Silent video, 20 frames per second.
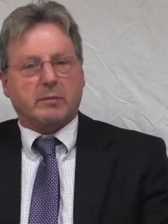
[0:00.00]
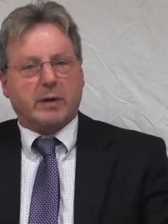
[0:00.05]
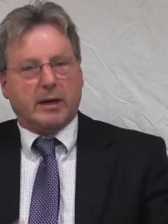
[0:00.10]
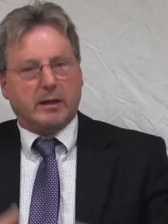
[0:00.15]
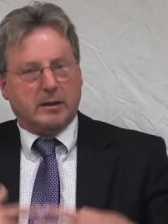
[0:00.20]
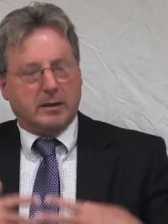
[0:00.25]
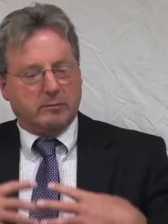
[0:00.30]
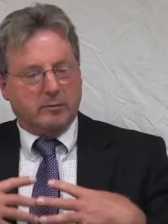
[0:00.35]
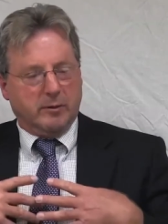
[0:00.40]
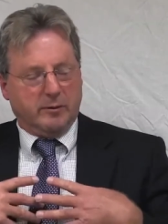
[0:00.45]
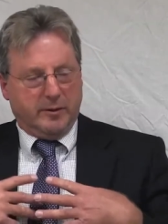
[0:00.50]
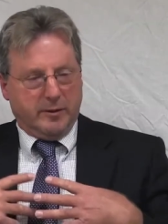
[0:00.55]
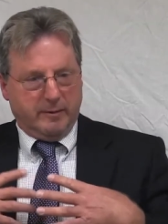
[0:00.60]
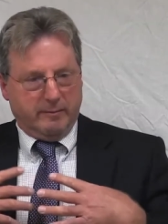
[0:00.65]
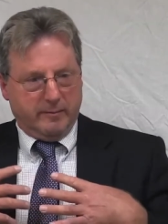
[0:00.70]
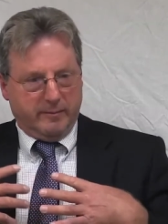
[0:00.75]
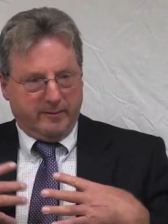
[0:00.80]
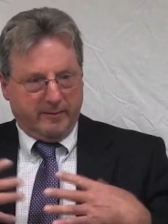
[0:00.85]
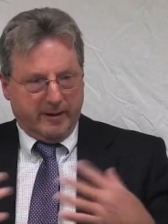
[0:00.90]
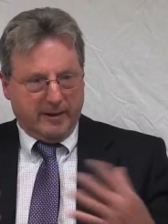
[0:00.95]
of my liberal
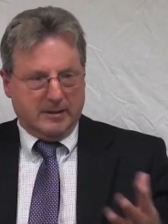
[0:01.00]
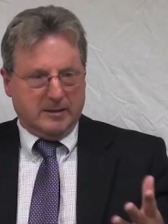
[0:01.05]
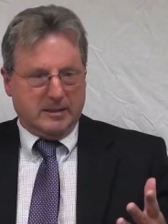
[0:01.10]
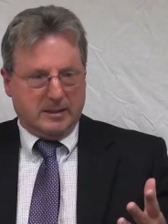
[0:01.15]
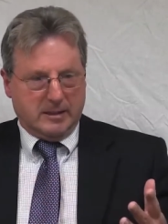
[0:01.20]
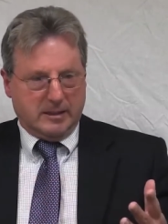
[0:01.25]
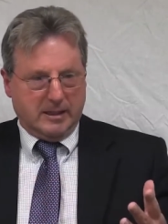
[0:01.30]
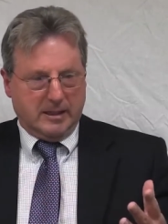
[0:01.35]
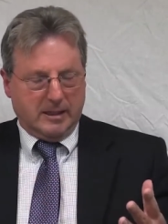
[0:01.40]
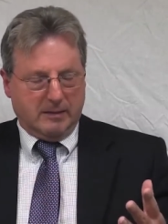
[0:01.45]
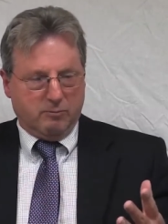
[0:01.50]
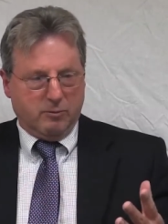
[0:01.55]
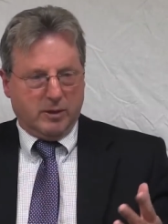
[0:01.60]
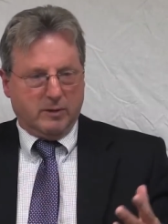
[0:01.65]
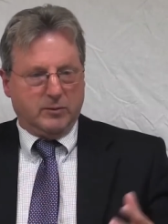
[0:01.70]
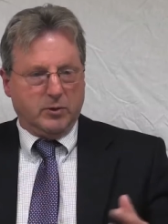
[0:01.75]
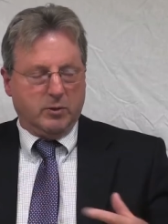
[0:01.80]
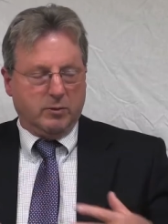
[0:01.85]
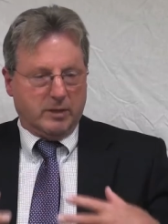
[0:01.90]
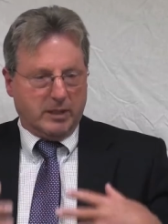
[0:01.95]
friends think,
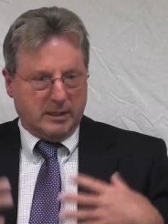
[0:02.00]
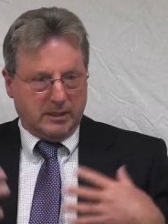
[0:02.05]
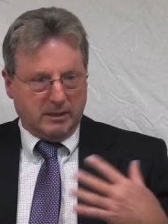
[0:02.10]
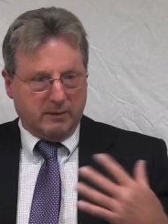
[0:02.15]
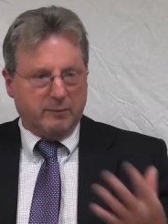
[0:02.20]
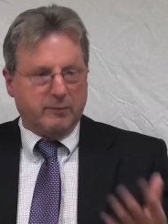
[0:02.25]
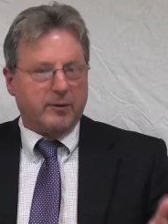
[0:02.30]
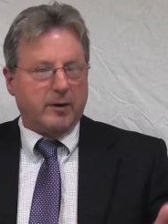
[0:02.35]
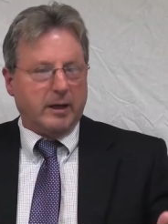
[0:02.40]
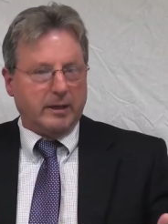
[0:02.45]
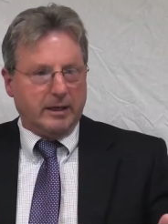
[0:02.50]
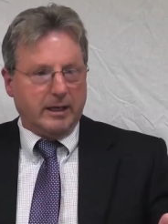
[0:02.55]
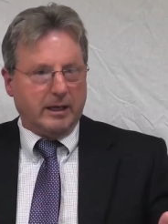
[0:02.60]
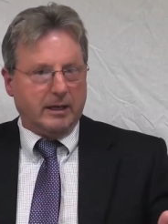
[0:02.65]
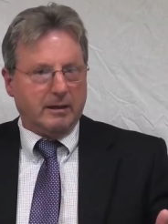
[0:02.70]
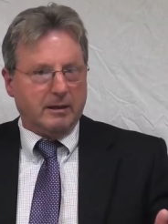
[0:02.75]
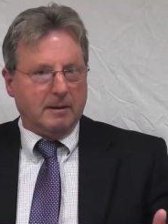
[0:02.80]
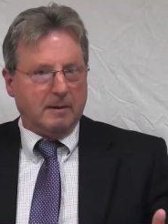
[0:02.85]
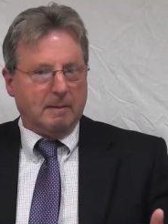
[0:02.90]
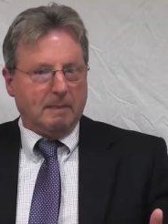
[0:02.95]
well, if you cut the
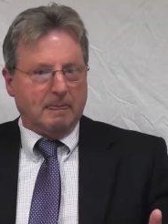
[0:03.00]
funding,